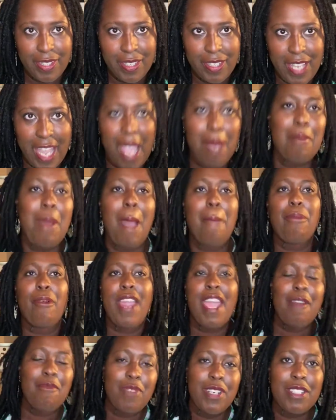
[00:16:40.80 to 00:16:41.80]
And my
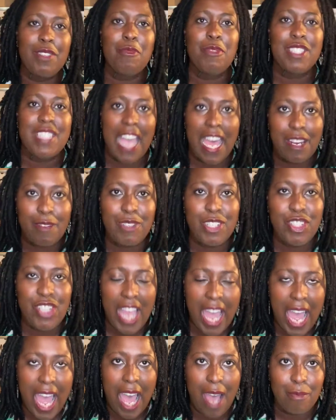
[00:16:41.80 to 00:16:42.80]
breadwinner was out of a
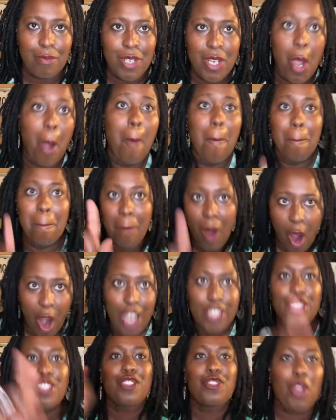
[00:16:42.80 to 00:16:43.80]
job.
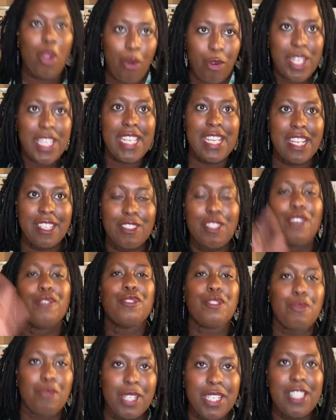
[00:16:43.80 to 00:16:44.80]
March 30th of
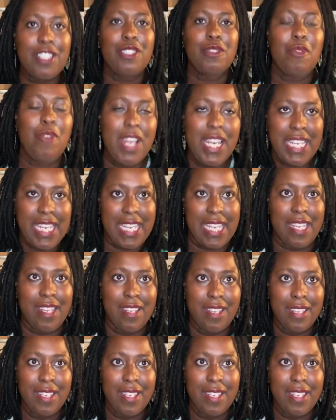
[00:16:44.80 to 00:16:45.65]
2020.